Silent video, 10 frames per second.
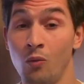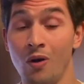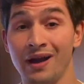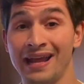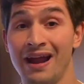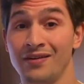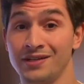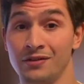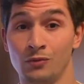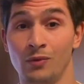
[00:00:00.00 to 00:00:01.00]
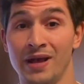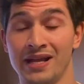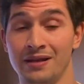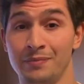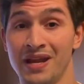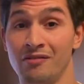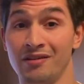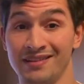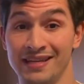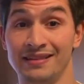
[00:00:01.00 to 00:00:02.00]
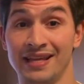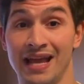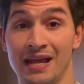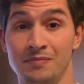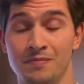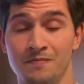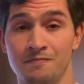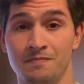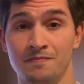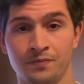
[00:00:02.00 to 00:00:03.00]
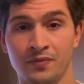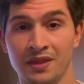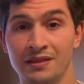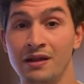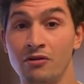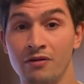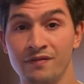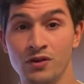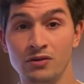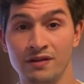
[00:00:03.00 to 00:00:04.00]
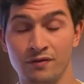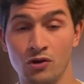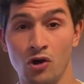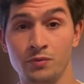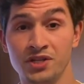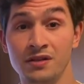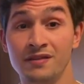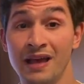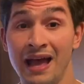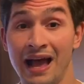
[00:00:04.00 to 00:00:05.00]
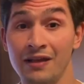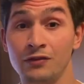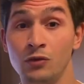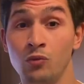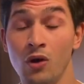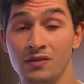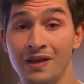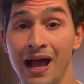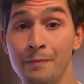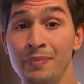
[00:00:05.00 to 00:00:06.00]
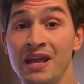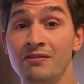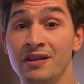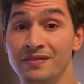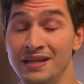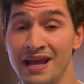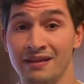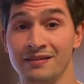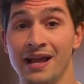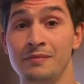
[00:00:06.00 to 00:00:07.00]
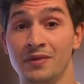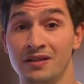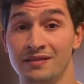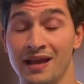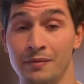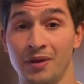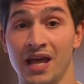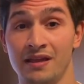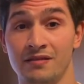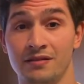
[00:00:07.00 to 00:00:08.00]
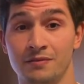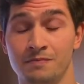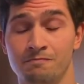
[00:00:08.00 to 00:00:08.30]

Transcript: what characters will make an appearance in the game. There are a few different options as to what time period the next game could take place.